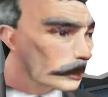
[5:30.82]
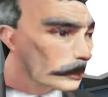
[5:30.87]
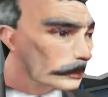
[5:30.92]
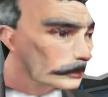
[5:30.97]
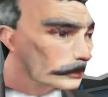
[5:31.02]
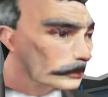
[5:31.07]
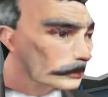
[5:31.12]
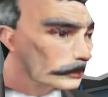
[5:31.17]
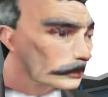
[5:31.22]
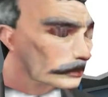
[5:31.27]

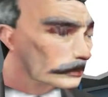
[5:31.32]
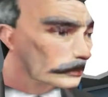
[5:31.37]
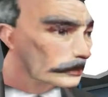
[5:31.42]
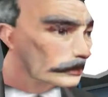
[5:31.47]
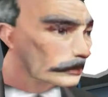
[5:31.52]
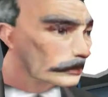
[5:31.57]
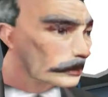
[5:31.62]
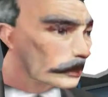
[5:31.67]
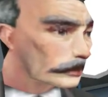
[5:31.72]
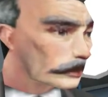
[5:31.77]

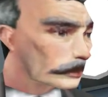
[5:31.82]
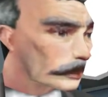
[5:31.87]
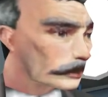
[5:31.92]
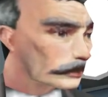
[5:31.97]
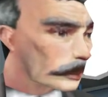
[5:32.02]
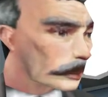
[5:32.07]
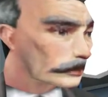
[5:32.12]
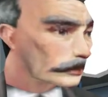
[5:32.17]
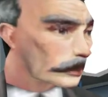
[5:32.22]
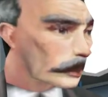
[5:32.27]
Personally, I
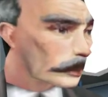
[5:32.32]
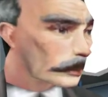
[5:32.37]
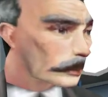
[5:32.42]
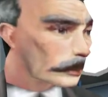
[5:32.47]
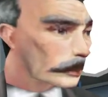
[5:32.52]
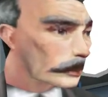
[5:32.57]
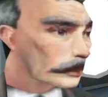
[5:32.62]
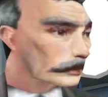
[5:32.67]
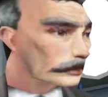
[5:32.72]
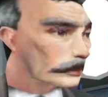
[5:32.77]
wouldn't be at
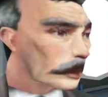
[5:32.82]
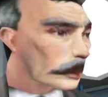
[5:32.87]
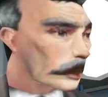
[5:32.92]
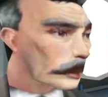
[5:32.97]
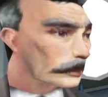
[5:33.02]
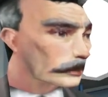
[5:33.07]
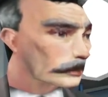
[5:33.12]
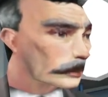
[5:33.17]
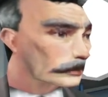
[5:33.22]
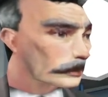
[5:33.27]
all
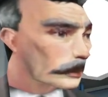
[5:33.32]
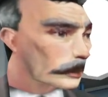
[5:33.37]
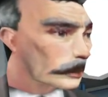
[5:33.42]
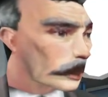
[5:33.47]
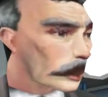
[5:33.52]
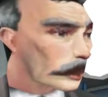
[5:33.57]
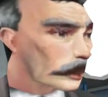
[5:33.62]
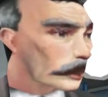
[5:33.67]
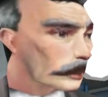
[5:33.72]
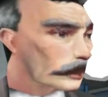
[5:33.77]

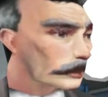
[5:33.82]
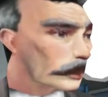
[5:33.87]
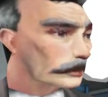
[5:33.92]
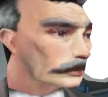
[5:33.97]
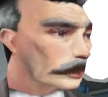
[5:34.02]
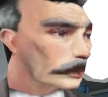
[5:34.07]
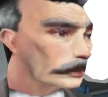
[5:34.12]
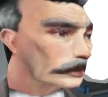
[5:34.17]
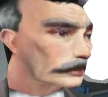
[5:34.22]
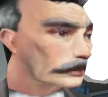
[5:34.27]
surprised to
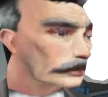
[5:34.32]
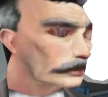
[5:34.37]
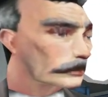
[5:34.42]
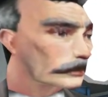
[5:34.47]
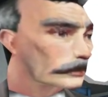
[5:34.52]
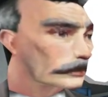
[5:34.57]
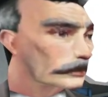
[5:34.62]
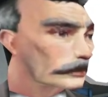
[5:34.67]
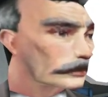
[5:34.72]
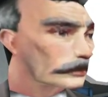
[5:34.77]
learn that
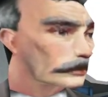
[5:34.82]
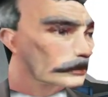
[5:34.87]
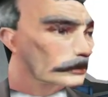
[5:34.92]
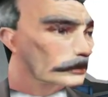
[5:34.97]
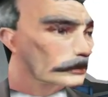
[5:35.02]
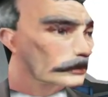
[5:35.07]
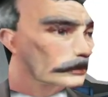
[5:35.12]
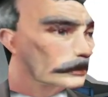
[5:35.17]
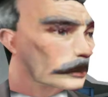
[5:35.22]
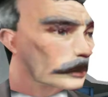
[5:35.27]
she'd
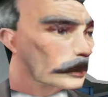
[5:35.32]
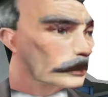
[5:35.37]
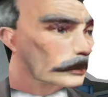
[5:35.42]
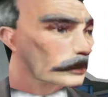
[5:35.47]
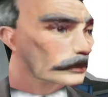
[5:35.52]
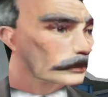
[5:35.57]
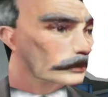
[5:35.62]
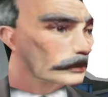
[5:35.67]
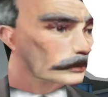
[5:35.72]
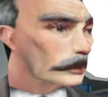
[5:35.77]

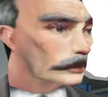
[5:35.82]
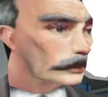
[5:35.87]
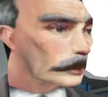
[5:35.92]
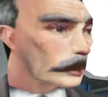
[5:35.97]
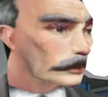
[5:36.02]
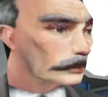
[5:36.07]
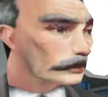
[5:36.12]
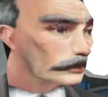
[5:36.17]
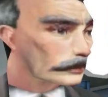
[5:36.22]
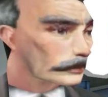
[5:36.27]
coloured
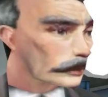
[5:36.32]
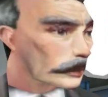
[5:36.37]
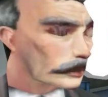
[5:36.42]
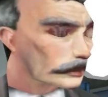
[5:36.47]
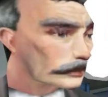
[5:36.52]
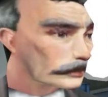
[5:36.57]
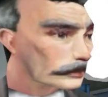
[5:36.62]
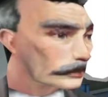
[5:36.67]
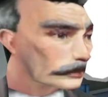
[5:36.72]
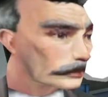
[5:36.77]
the
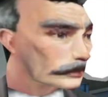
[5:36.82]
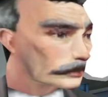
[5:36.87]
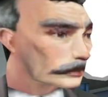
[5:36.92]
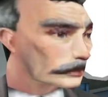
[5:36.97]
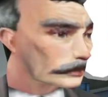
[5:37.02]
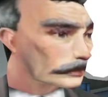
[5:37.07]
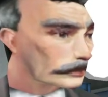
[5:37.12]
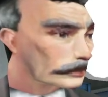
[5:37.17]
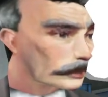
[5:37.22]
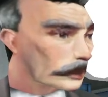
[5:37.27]
facts.
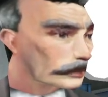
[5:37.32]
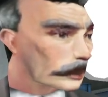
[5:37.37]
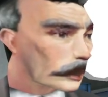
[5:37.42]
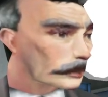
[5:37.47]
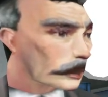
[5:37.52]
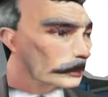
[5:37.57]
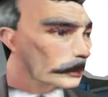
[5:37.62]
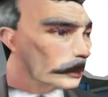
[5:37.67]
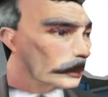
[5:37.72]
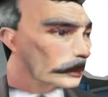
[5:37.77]

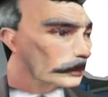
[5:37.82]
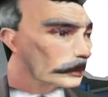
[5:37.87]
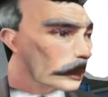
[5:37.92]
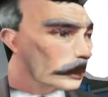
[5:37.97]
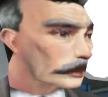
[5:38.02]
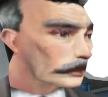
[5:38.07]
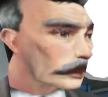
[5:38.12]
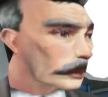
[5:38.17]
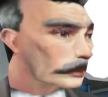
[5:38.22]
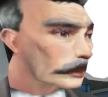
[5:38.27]
The bloody
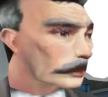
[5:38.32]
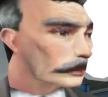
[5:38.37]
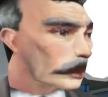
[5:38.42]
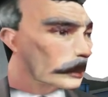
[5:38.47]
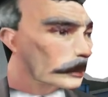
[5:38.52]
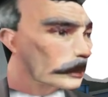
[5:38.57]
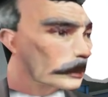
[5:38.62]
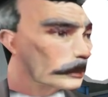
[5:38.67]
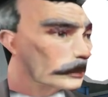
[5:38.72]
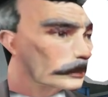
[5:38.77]
things read
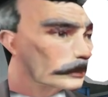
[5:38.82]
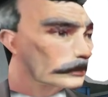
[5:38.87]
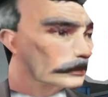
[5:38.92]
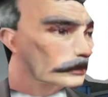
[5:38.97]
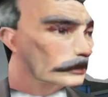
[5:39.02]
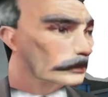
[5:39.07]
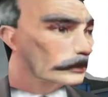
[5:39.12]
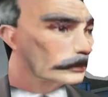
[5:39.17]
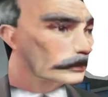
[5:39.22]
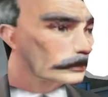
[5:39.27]
like adventure
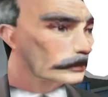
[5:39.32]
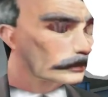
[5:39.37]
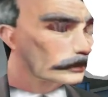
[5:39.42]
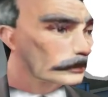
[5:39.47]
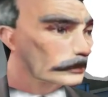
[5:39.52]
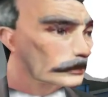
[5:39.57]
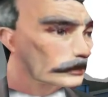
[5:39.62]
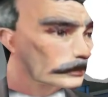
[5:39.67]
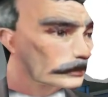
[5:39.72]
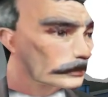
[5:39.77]

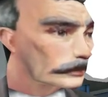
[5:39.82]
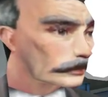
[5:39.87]
novels.